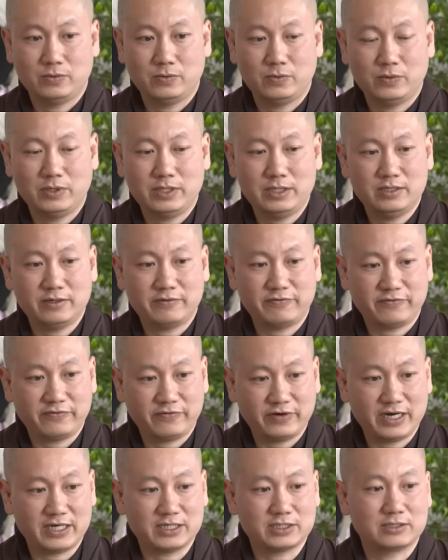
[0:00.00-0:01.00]
when you're
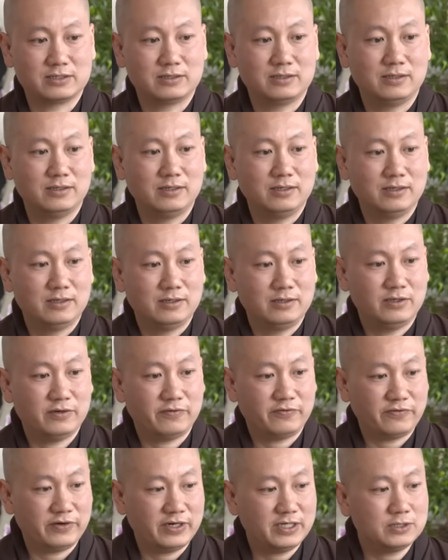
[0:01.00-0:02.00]
fresh, your
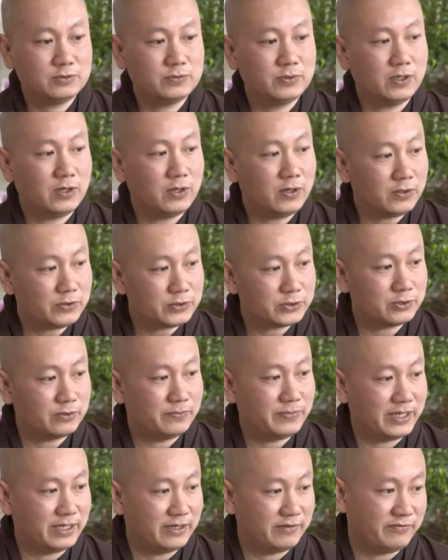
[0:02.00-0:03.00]
friends will also
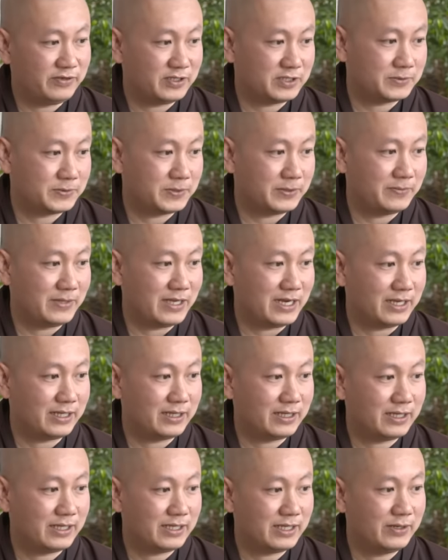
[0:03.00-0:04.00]
benefit from that.
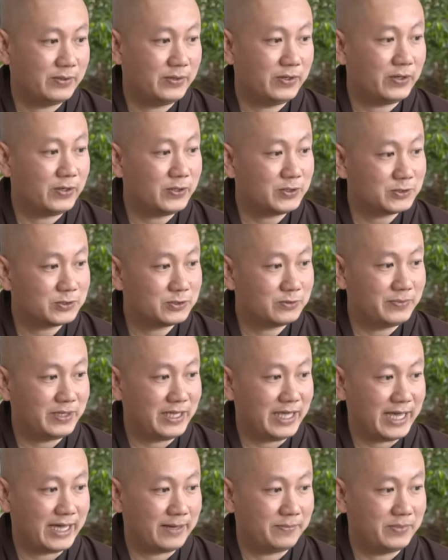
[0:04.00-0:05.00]
They will also
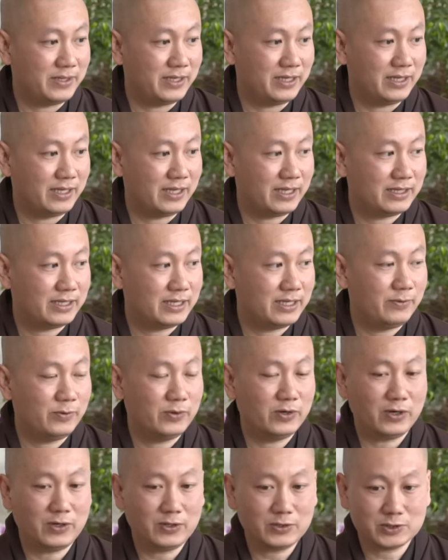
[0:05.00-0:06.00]
be happy. They
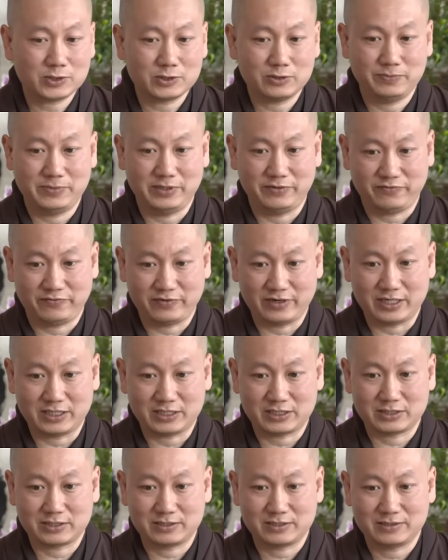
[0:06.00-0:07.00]
will also be
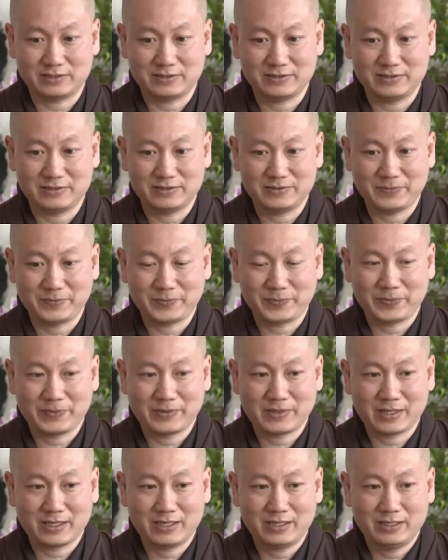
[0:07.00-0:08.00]
fresh.
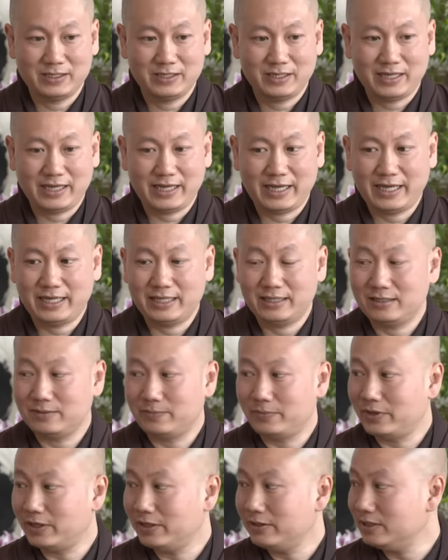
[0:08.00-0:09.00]
And the
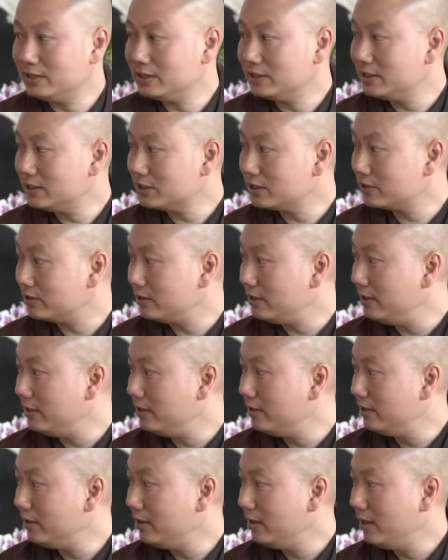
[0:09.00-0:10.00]
brother and sister
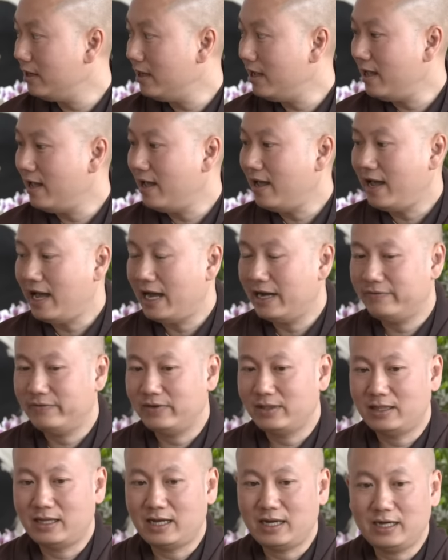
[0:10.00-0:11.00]
here have
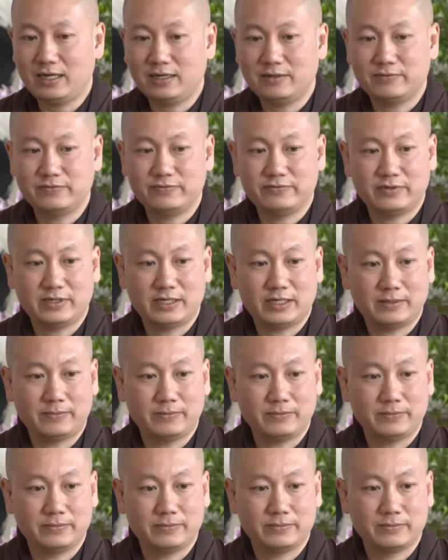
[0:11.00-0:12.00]
a lot
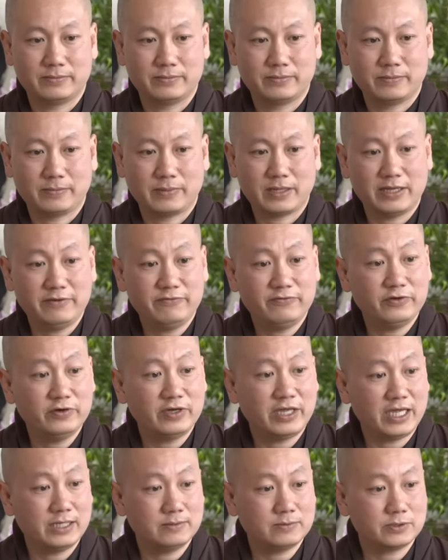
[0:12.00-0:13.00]
of playful
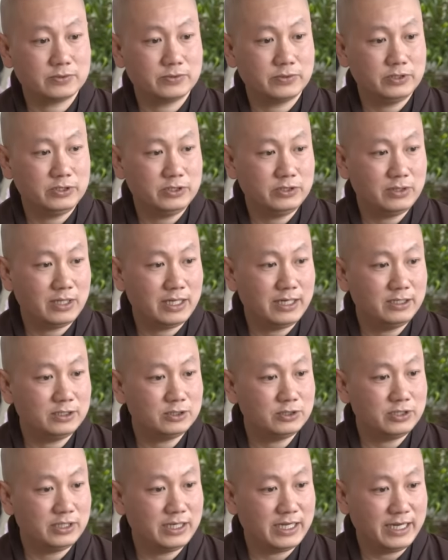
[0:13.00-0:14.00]
games for you later
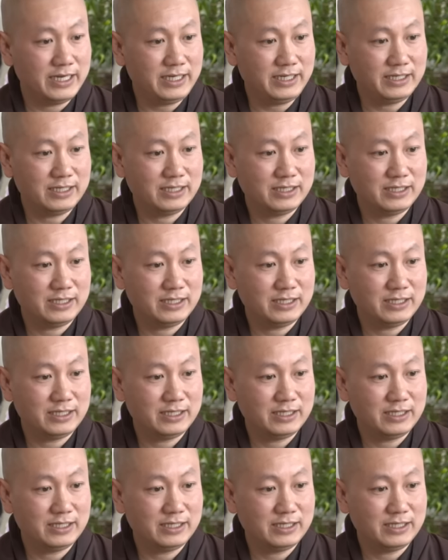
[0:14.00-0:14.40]
today.